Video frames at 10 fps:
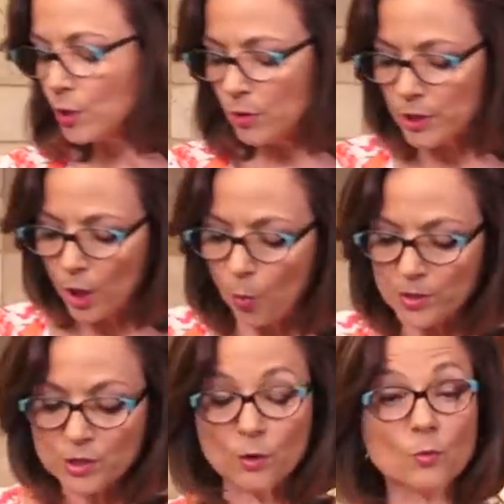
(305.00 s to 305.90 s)
you can
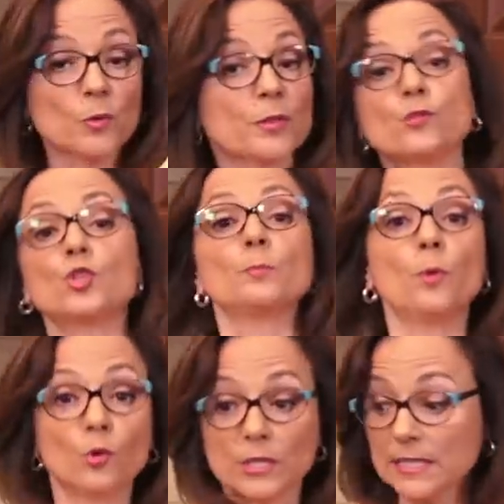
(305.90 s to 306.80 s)
always go in with
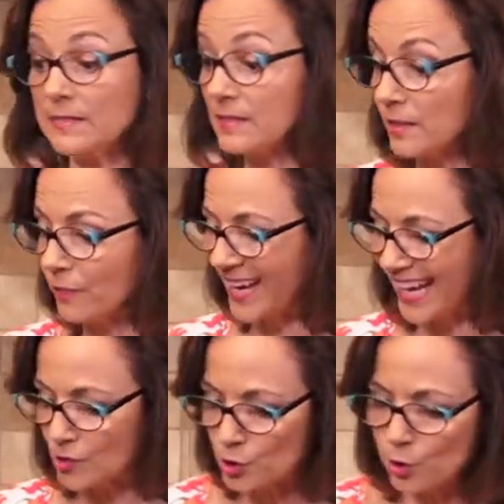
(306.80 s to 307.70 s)
chipotle instead of
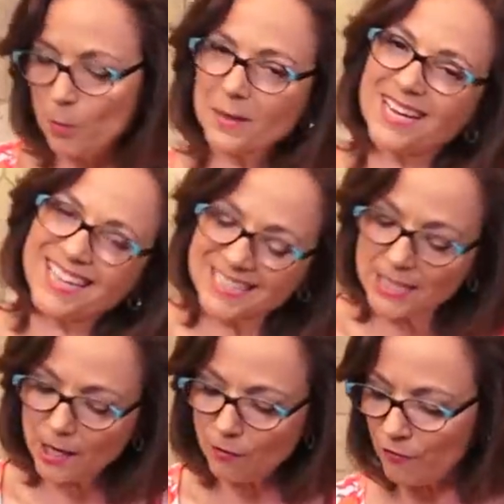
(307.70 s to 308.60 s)
ancho, but I
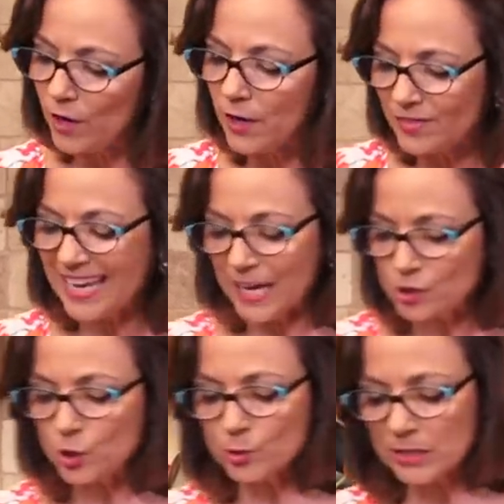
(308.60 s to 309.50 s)
love the
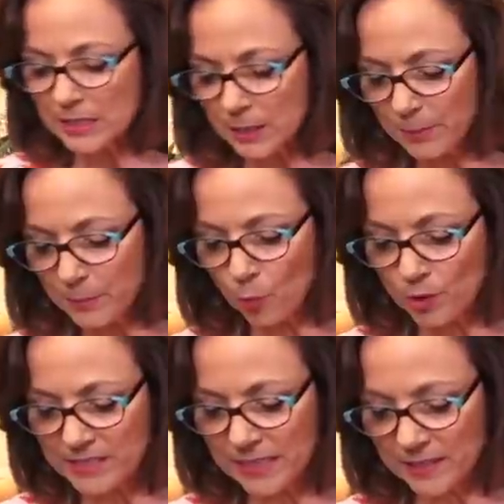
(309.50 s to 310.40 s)
ancho is a little bit more
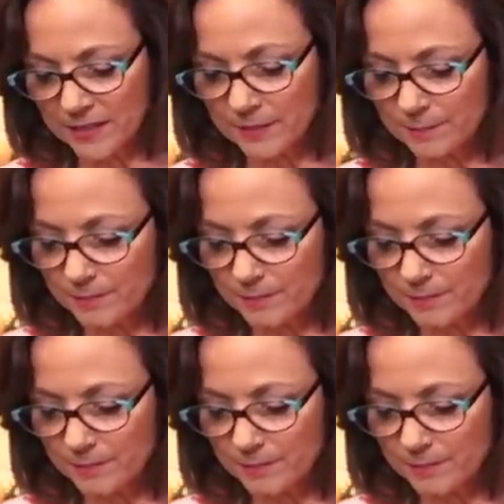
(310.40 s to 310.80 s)
delicate.